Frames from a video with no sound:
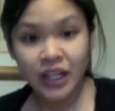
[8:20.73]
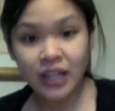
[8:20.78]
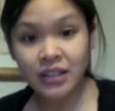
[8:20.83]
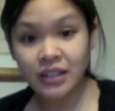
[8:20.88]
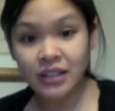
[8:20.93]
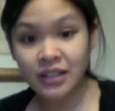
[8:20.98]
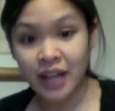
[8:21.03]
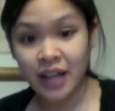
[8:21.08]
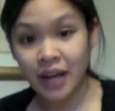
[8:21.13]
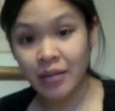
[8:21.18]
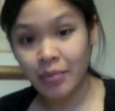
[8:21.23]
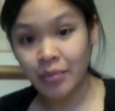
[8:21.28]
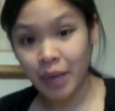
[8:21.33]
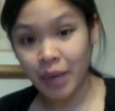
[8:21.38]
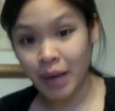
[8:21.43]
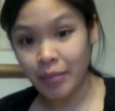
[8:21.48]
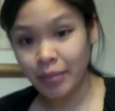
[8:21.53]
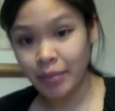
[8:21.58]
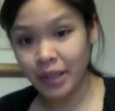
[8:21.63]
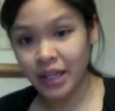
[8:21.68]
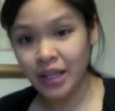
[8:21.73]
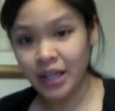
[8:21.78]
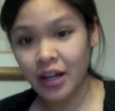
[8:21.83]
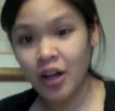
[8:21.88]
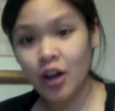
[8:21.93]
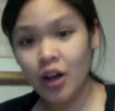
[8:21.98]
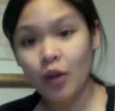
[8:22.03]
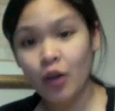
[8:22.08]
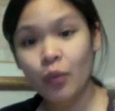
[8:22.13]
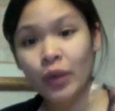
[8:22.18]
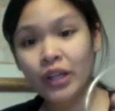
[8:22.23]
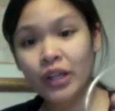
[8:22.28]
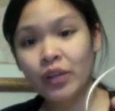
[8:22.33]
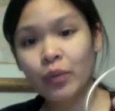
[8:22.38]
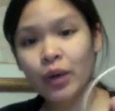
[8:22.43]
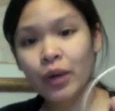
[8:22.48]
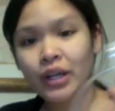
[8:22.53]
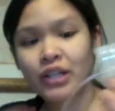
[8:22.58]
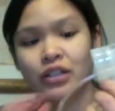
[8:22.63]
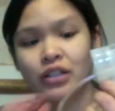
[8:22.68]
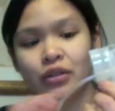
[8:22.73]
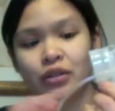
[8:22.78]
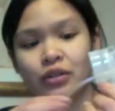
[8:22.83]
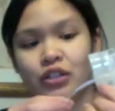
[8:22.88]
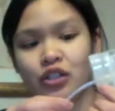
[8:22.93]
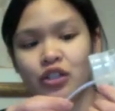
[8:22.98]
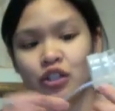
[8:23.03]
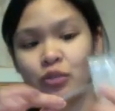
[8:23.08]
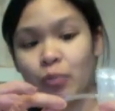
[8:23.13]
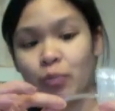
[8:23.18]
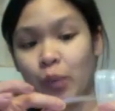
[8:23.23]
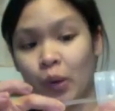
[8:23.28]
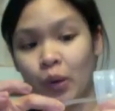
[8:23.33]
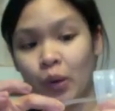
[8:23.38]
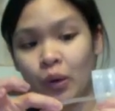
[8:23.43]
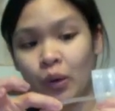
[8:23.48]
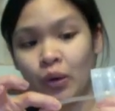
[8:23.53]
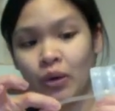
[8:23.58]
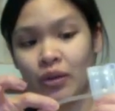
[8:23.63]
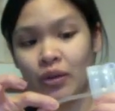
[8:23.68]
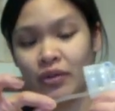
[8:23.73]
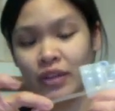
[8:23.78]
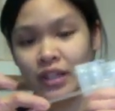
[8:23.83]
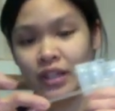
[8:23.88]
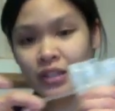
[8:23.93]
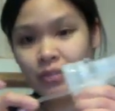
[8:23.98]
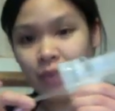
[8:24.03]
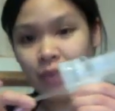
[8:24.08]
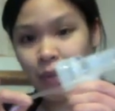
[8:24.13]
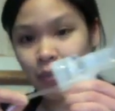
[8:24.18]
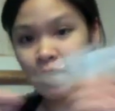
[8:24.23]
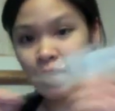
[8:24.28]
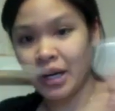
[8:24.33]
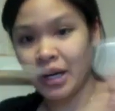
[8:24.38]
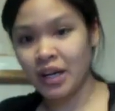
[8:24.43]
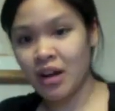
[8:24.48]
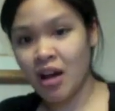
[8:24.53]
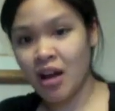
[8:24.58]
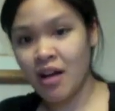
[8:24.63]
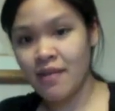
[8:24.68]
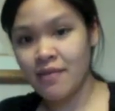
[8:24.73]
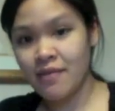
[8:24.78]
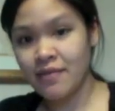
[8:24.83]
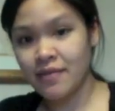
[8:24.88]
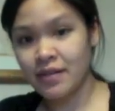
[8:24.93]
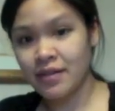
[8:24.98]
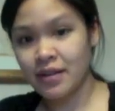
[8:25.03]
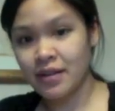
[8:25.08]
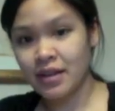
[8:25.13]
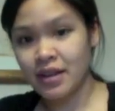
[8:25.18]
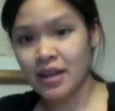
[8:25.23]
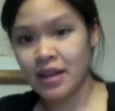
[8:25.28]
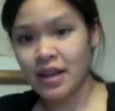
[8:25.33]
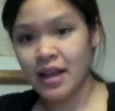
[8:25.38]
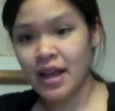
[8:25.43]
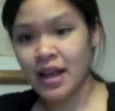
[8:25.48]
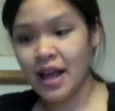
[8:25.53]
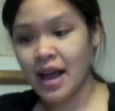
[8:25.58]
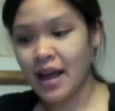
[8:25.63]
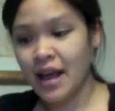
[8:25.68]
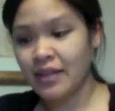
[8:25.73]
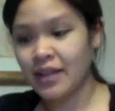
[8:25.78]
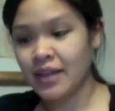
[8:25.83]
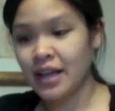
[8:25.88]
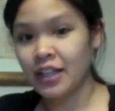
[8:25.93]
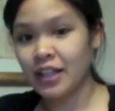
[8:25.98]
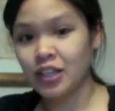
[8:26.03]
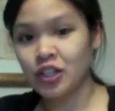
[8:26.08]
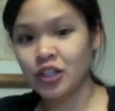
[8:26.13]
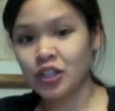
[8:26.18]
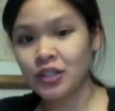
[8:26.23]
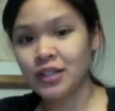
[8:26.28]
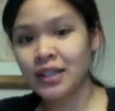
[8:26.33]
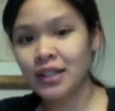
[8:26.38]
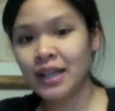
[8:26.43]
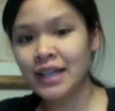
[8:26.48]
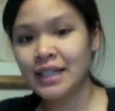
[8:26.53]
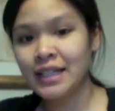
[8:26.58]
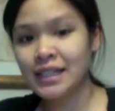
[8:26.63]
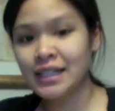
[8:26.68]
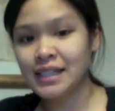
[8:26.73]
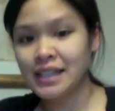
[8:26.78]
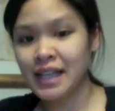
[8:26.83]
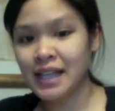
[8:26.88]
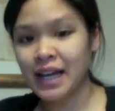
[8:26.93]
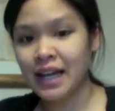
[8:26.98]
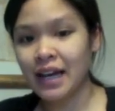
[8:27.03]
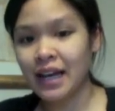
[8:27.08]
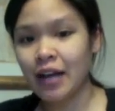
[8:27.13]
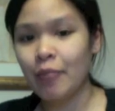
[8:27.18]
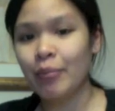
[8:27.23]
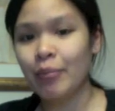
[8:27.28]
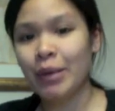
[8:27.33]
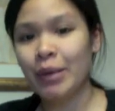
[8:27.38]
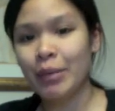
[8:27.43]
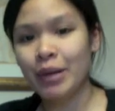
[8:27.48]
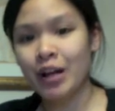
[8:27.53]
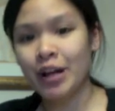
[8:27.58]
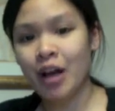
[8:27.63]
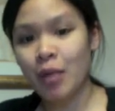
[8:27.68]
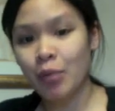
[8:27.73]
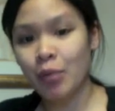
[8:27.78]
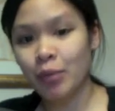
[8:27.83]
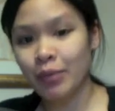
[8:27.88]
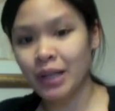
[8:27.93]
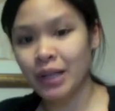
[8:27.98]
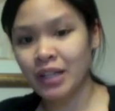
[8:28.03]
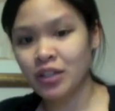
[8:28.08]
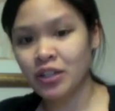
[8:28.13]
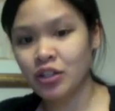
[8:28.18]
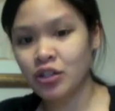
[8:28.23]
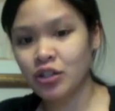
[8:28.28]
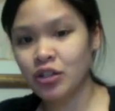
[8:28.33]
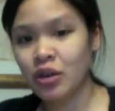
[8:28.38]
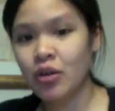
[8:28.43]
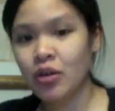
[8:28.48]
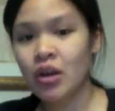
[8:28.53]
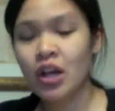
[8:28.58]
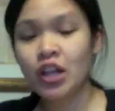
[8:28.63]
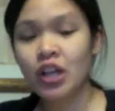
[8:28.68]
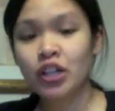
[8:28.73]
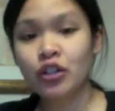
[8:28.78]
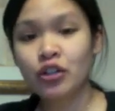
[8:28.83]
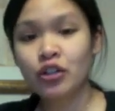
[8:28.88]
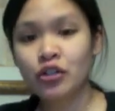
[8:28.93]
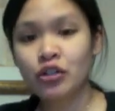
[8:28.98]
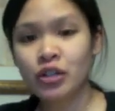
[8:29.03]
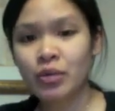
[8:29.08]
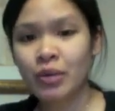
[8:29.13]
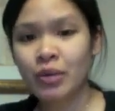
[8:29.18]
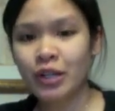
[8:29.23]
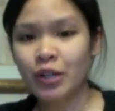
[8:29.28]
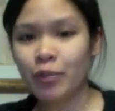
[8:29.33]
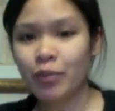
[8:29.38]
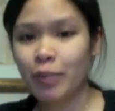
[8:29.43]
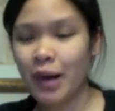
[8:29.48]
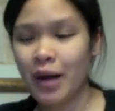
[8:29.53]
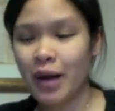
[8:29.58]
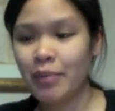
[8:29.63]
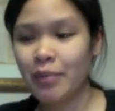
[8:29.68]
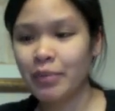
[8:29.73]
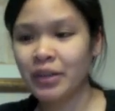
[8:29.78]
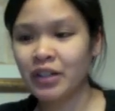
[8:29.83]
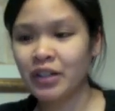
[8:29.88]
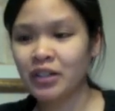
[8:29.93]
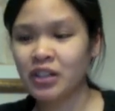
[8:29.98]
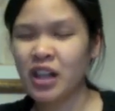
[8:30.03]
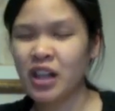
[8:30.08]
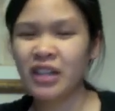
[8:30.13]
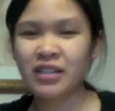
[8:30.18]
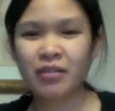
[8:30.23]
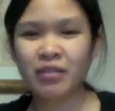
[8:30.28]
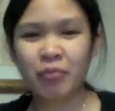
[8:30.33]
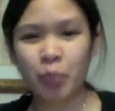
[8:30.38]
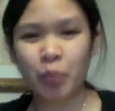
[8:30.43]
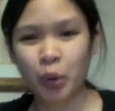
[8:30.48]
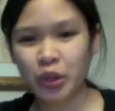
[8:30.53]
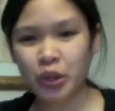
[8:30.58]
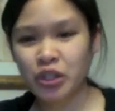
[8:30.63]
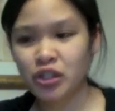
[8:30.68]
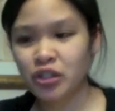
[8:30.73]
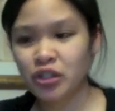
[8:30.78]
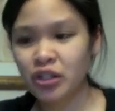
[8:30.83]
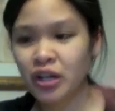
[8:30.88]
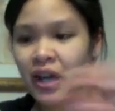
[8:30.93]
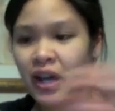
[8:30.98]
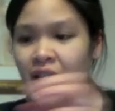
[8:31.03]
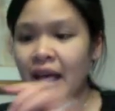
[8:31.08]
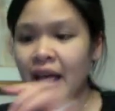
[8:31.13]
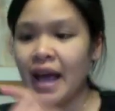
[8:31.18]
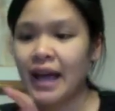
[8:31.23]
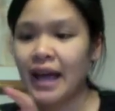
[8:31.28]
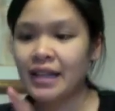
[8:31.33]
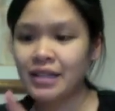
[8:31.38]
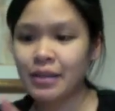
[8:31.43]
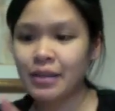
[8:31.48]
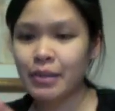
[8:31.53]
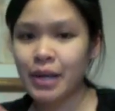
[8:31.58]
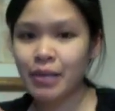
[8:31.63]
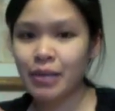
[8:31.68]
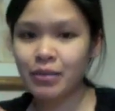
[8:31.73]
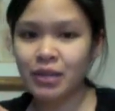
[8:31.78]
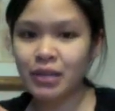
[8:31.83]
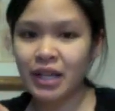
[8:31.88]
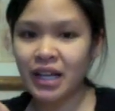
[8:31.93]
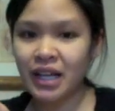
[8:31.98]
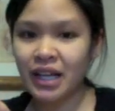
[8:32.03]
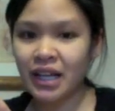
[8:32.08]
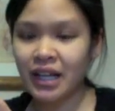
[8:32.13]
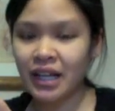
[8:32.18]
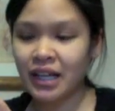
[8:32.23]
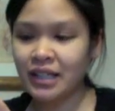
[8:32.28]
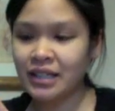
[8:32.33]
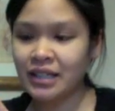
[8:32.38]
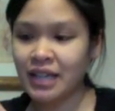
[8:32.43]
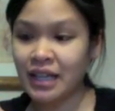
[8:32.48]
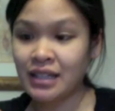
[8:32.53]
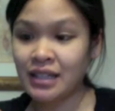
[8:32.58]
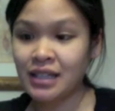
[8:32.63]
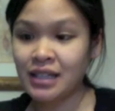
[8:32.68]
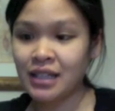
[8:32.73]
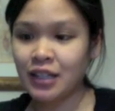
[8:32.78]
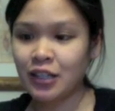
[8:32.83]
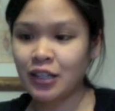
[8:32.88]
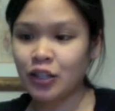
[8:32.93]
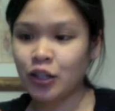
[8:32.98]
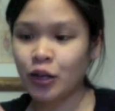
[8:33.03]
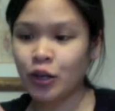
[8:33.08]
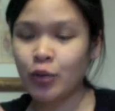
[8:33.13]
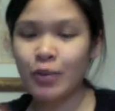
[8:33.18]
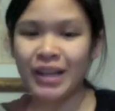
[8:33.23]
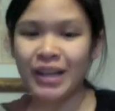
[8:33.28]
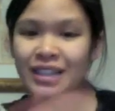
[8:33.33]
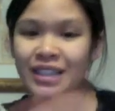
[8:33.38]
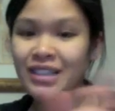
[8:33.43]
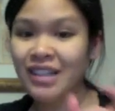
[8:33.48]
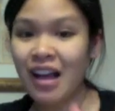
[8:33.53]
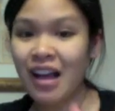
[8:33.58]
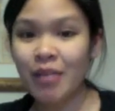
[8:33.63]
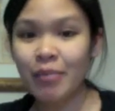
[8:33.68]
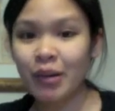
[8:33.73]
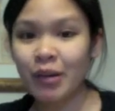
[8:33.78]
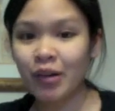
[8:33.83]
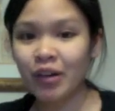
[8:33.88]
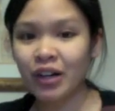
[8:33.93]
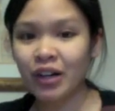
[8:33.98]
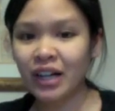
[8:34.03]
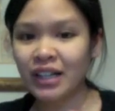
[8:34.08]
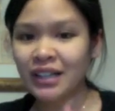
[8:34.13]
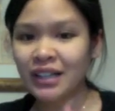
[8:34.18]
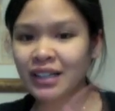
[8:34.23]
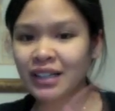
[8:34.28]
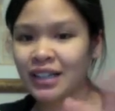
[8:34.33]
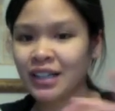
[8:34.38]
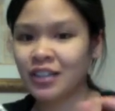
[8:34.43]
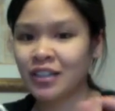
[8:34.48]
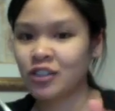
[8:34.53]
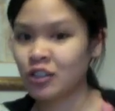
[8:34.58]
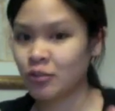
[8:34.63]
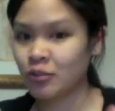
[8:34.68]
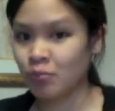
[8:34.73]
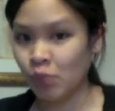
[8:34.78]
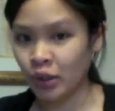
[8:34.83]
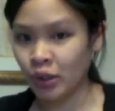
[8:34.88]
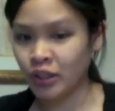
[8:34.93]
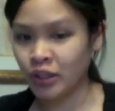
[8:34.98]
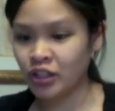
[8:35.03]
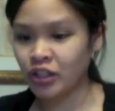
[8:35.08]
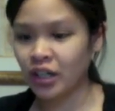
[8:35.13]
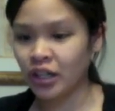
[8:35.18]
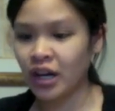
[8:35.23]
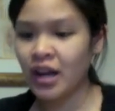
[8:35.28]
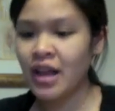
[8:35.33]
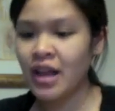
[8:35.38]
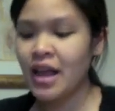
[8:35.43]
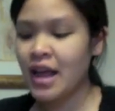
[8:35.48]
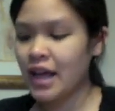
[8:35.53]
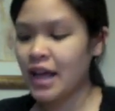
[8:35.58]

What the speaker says: done pumping, what you want to do is just pull this membrane off and then just let it sit maybe a couple minutes or so. Usually when you pump, there's lots of moisture, and sometimes it can condense in the tube. It's not milk or anything, it's just moisture.